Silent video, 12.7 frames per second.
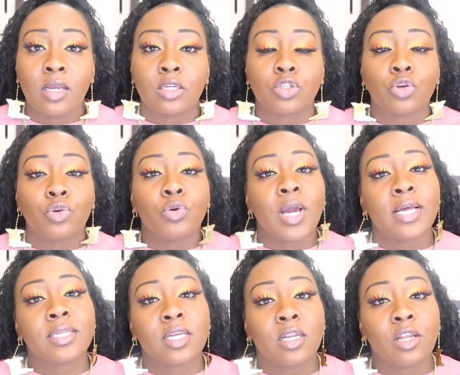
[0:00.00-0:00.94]
so you
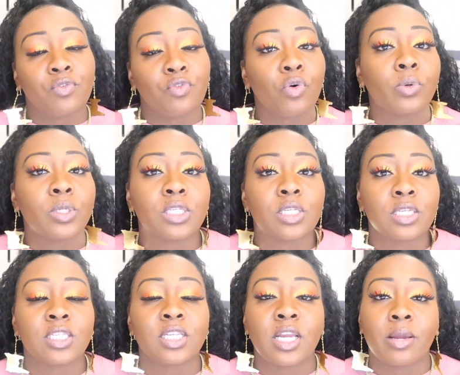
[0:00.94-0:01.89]
guys can look forward
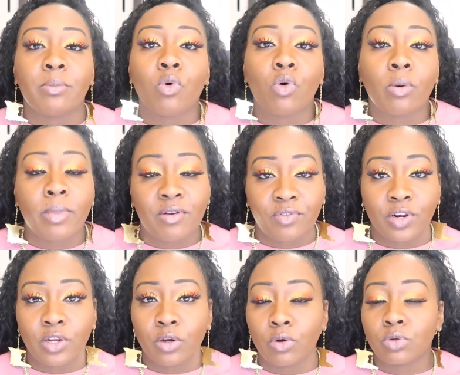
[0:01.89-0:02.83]
to seeing more of my
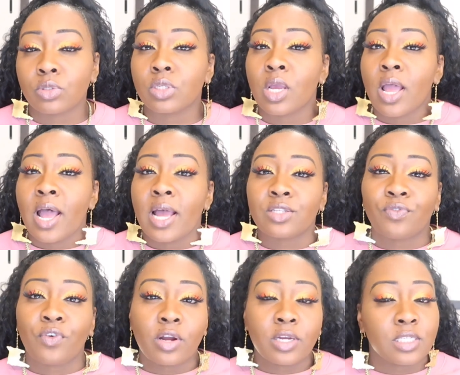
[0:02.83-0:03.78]
videos as
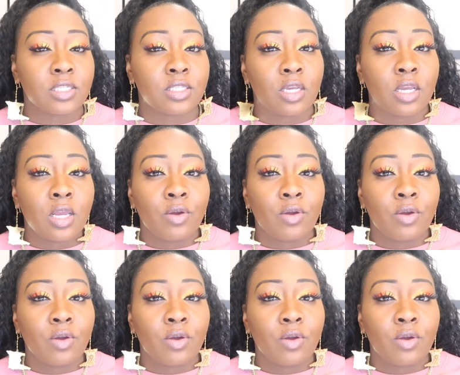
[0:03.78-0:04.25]
far as